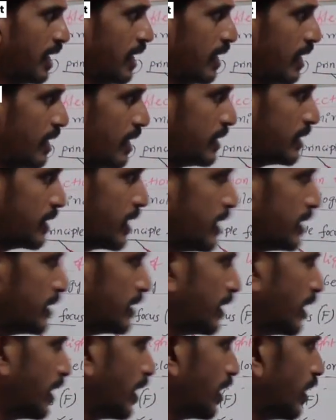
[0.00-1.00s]
In this
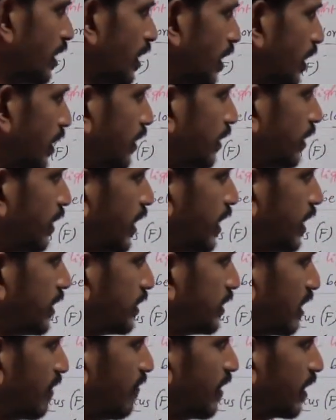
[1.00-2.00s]
case here,
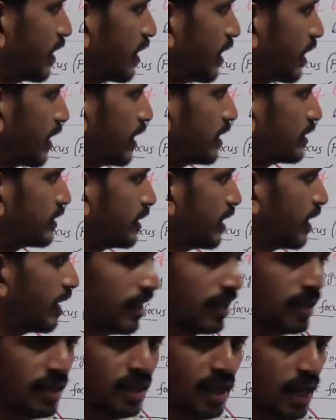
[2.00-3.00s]
these reflected rays
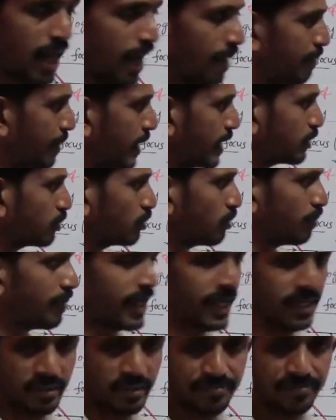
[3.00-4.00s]
here appears to
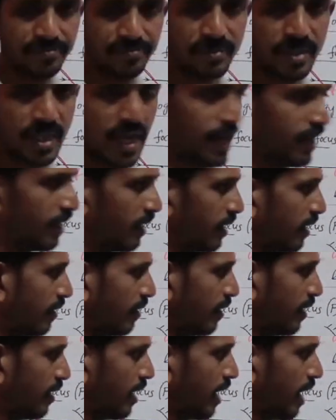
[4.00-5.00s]
meet and
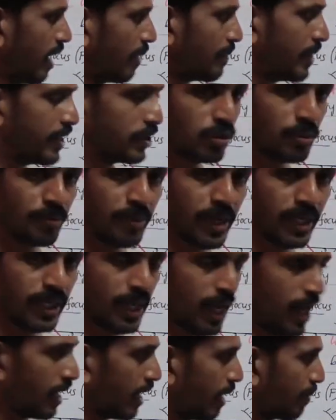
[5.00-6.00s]
appears to
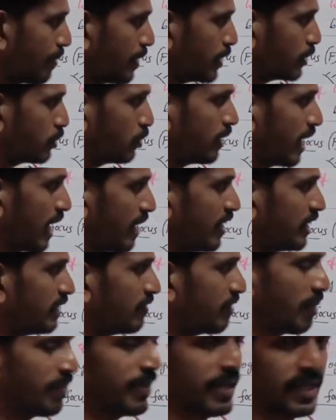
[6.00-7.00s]
meet or appears to diverge
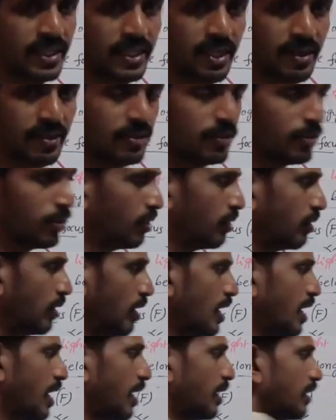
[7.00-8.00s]
from it here.
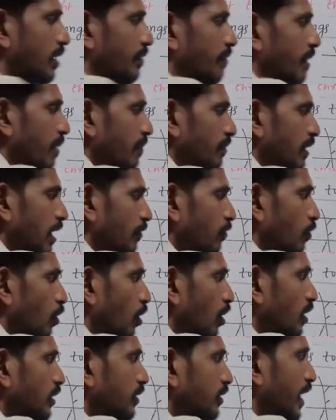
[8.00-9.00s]
So from the
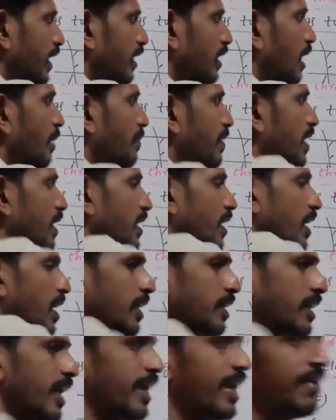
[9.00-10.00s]
focus, they are coming
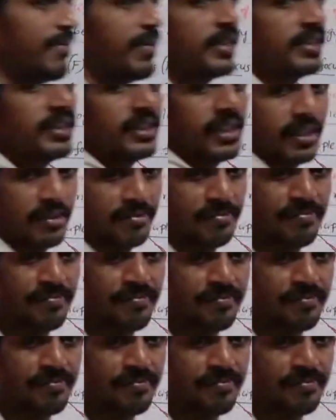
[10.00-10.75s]
here, they diverge here.